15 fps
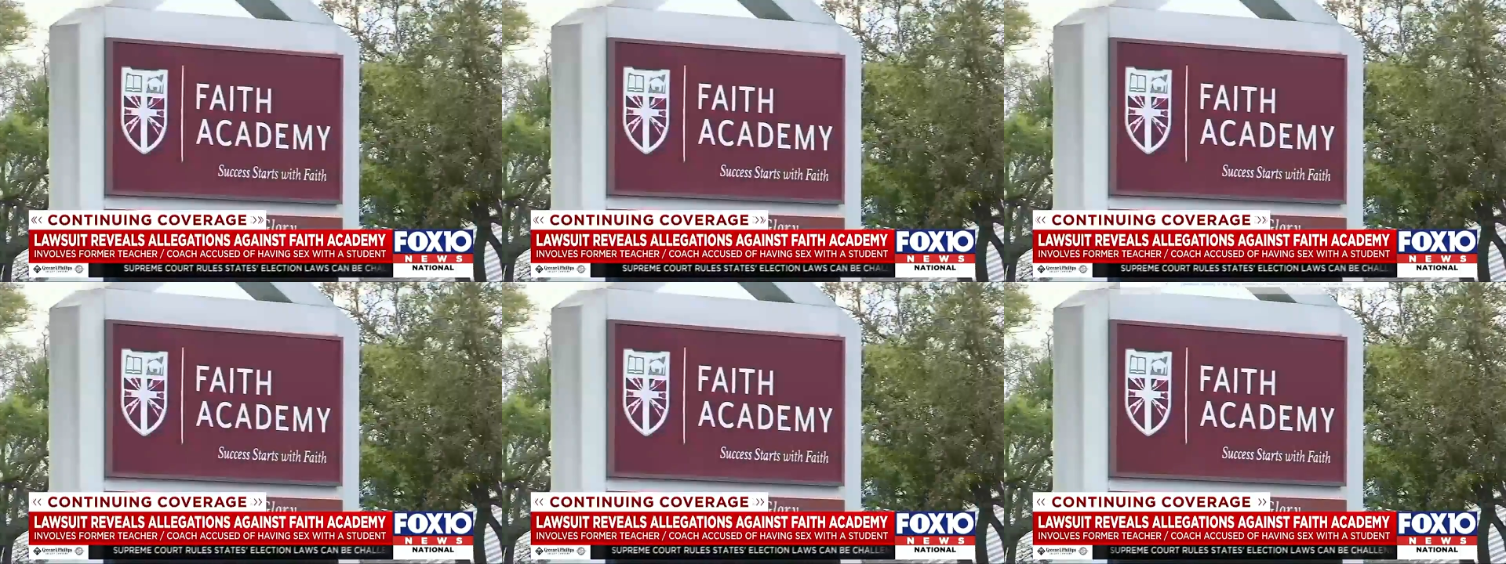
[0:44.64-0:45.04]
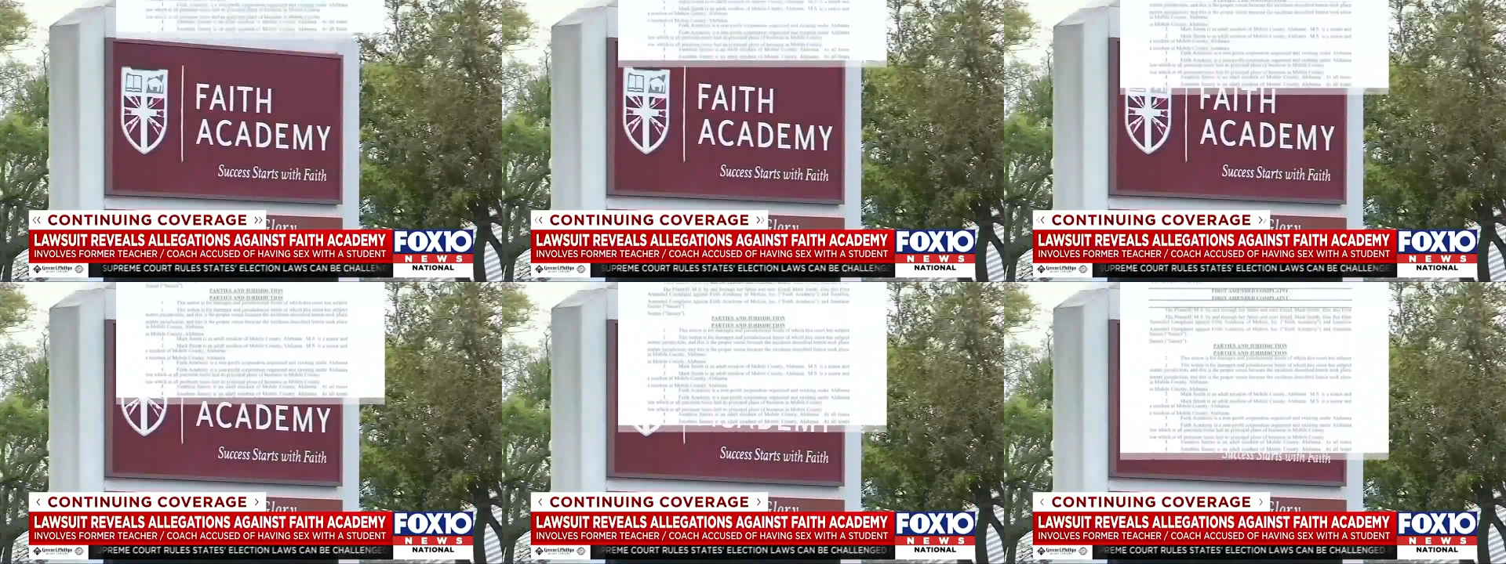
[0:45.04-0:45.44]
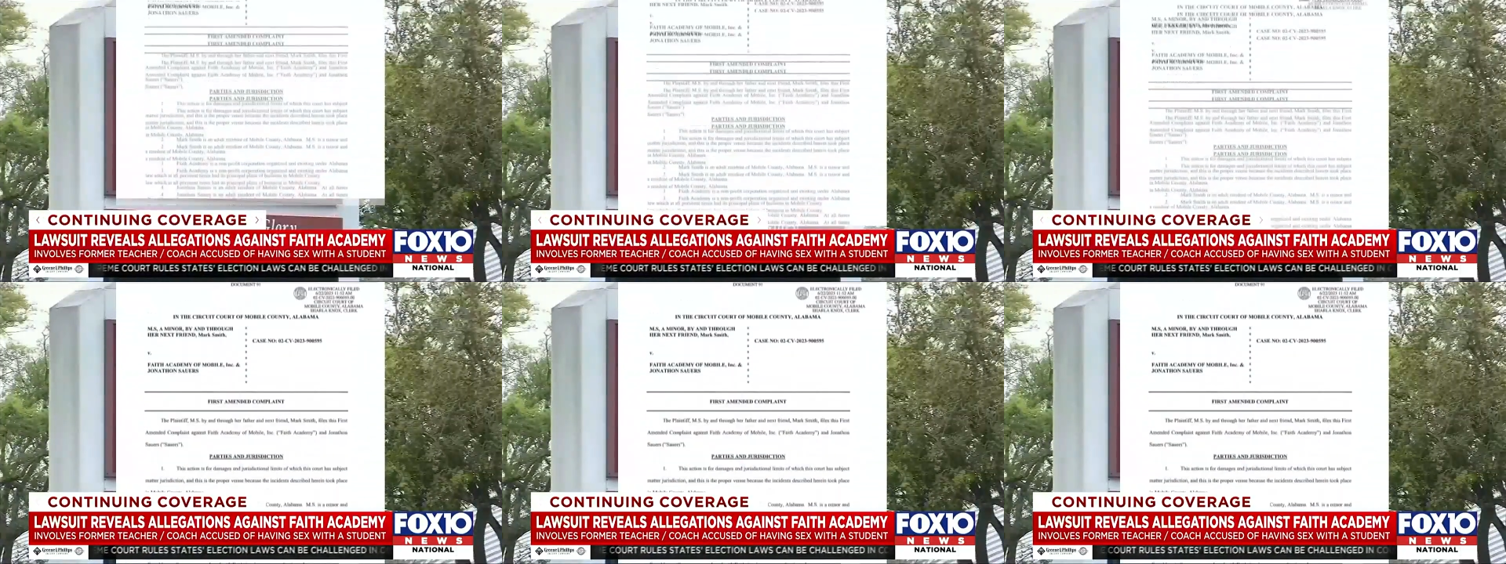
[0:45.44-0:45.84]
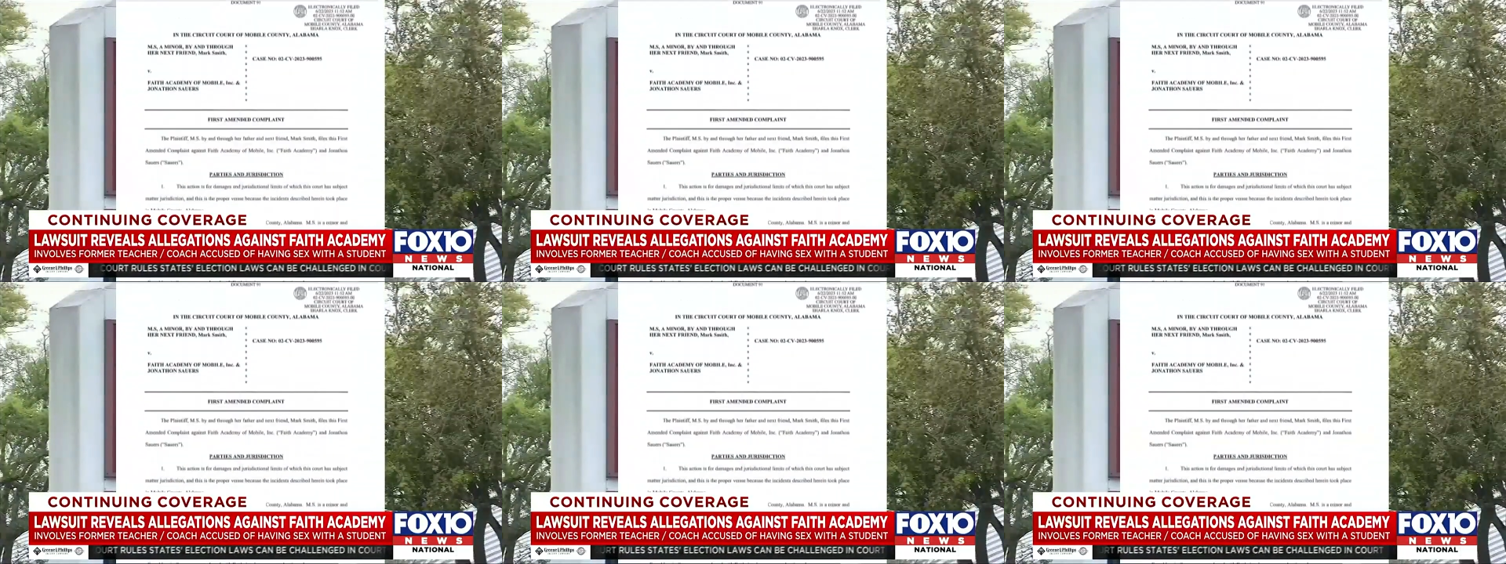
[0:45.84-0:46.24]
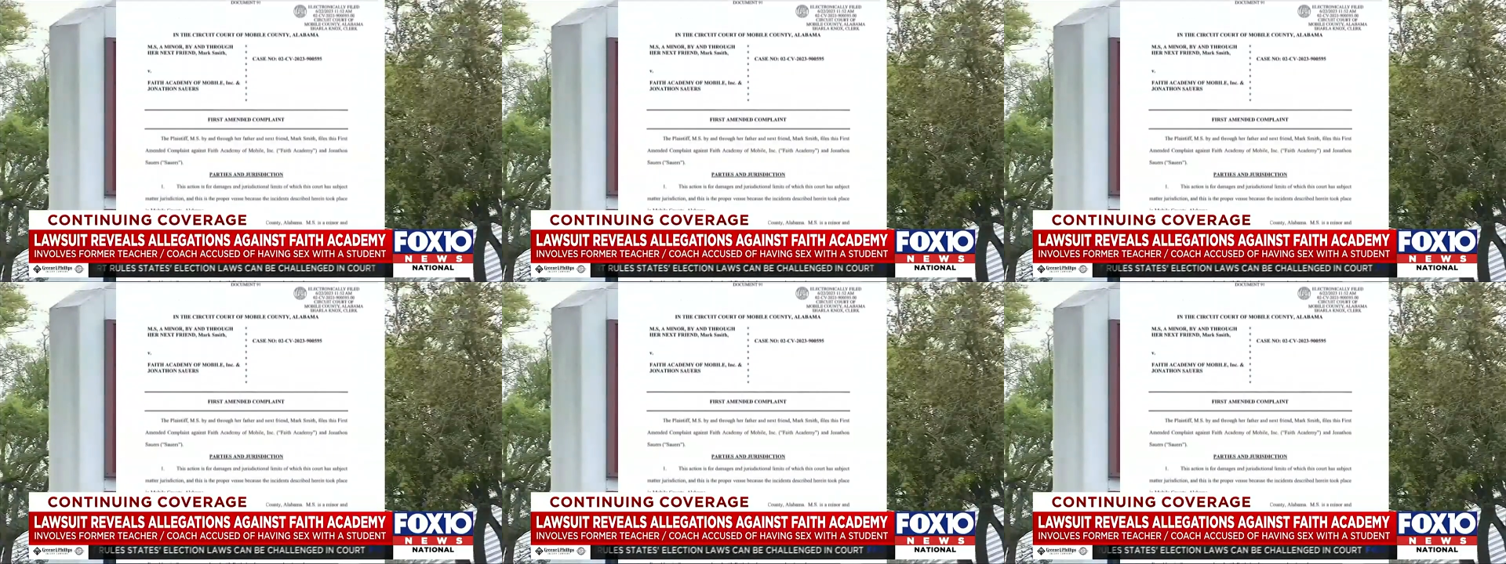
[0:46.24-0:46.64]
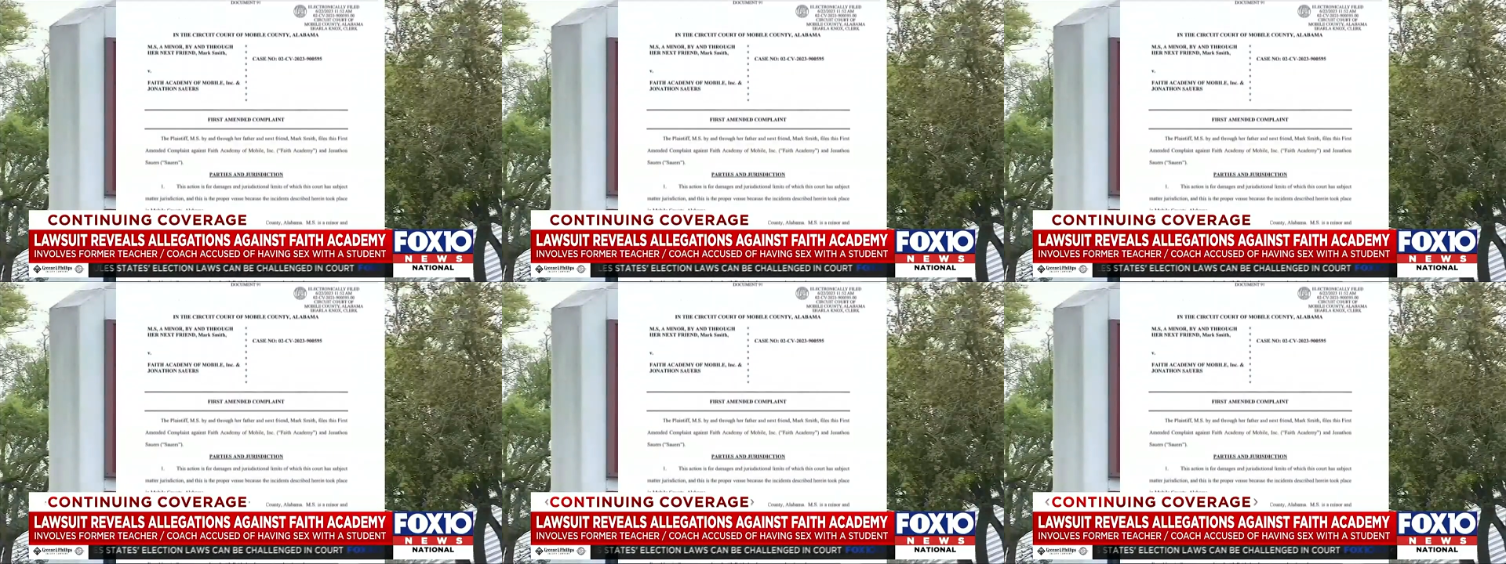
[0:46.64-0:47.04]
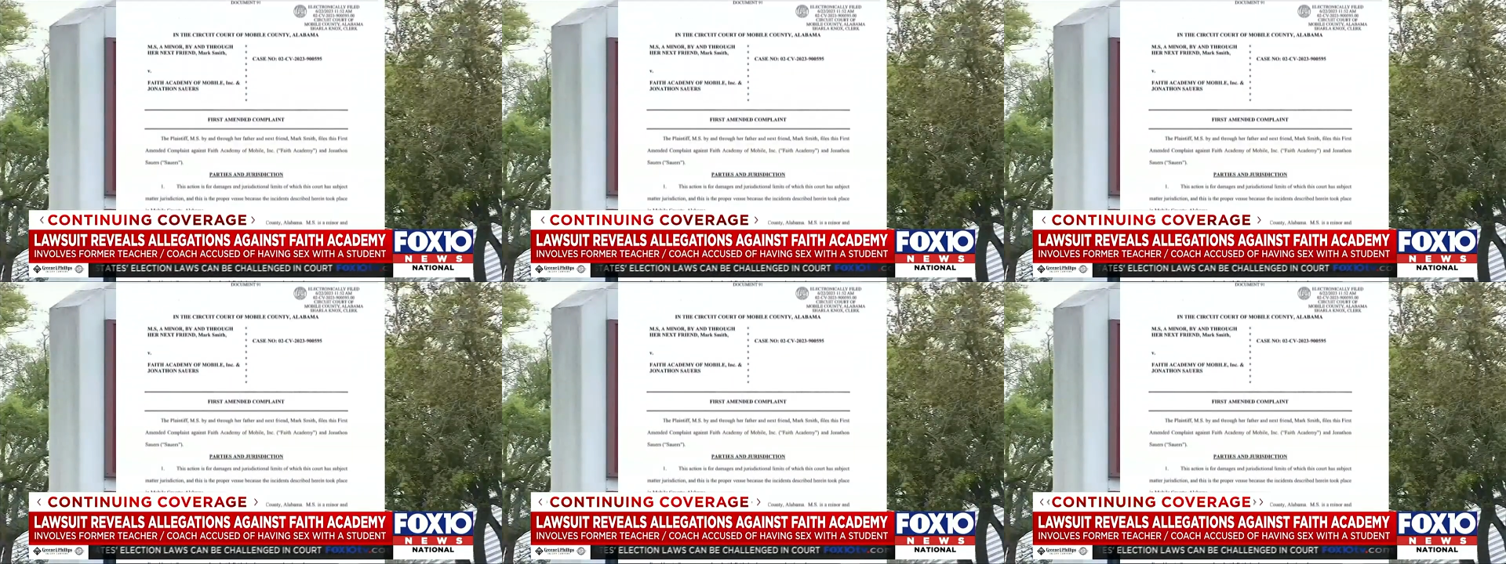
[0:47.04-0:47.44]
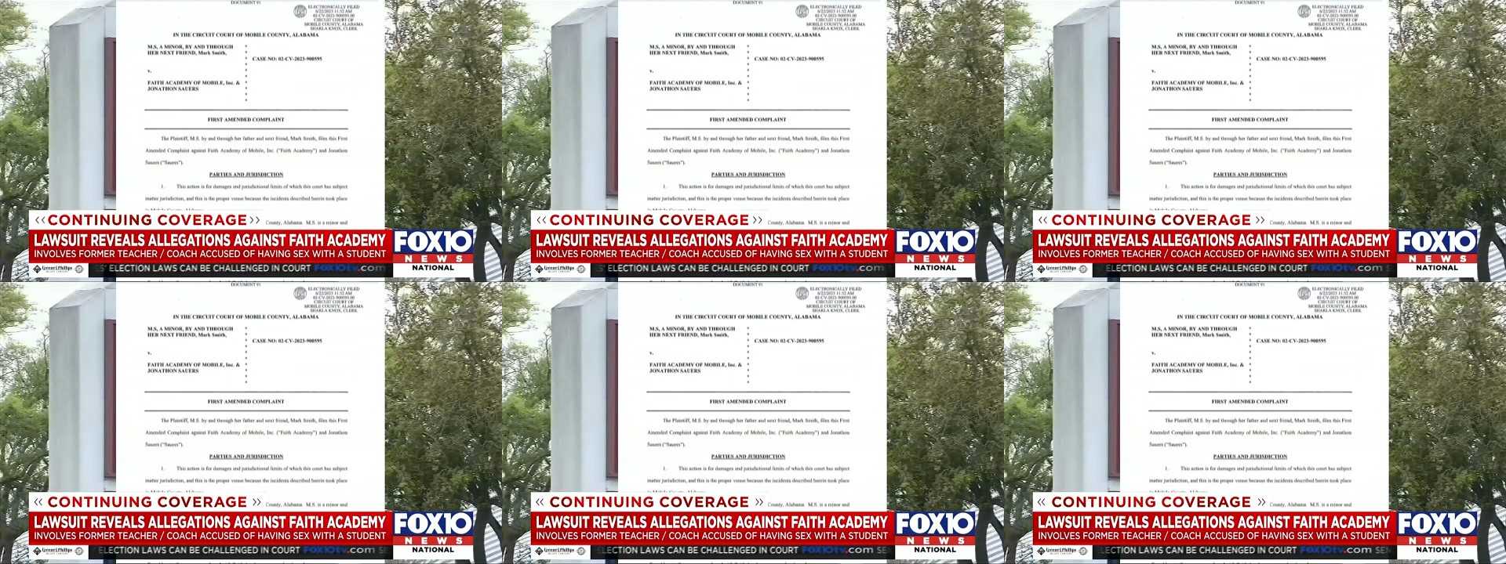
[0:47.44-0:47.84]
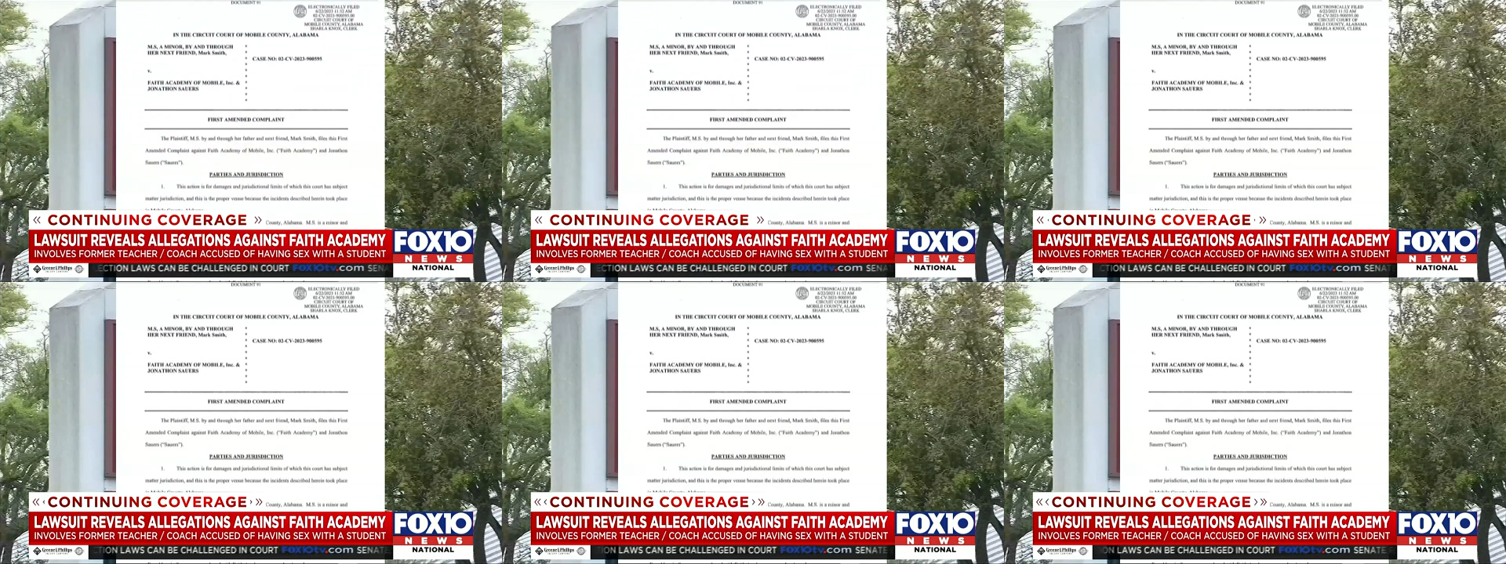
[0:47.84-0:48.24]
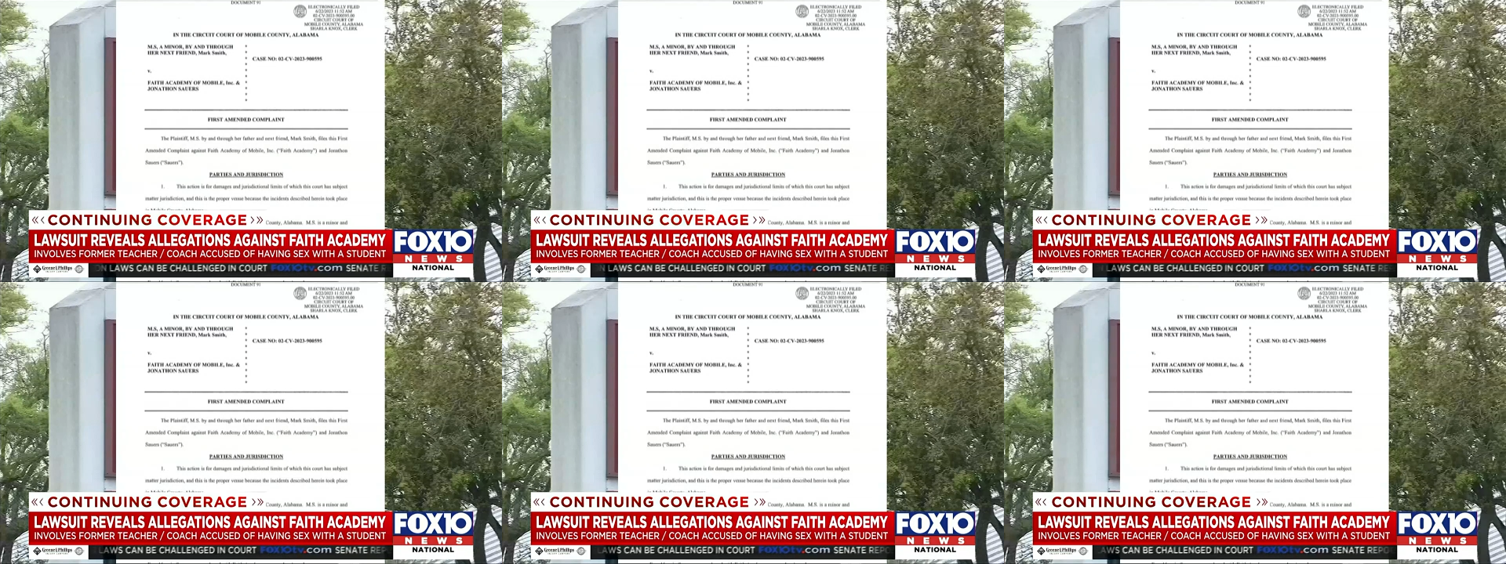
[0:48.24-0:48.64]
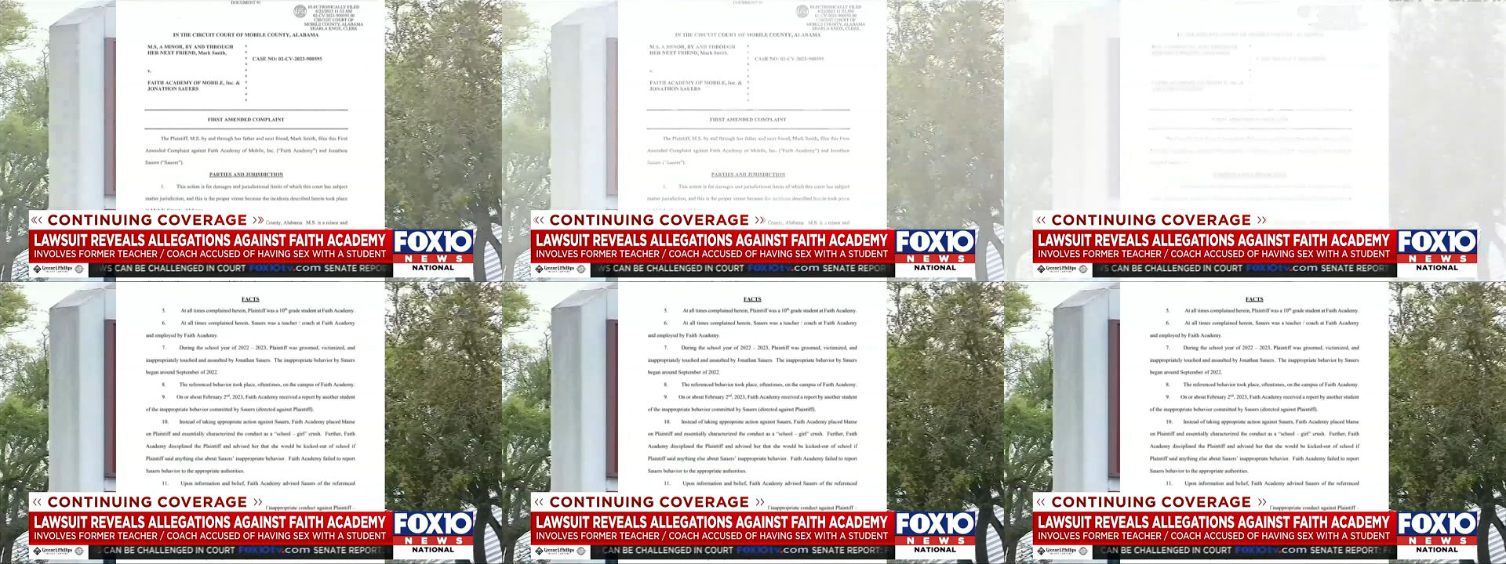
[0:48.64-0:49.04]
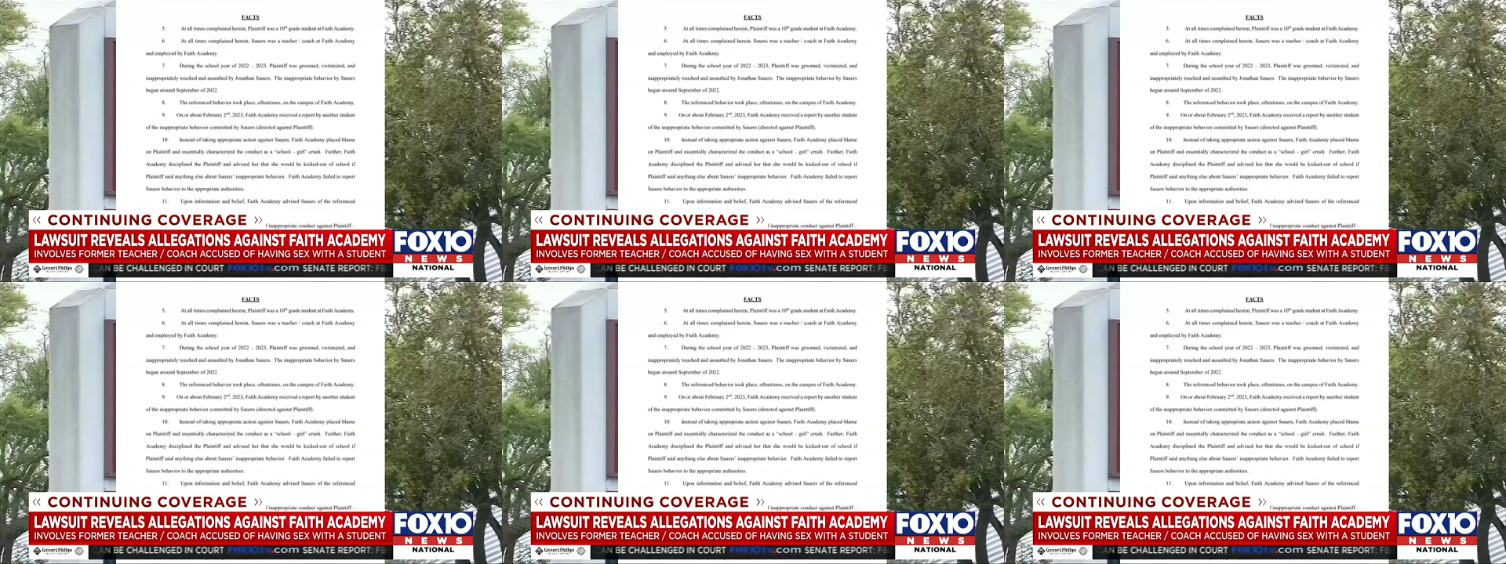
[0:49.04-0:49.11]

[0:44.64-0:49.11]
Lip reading: Nobody's mouth can be seen.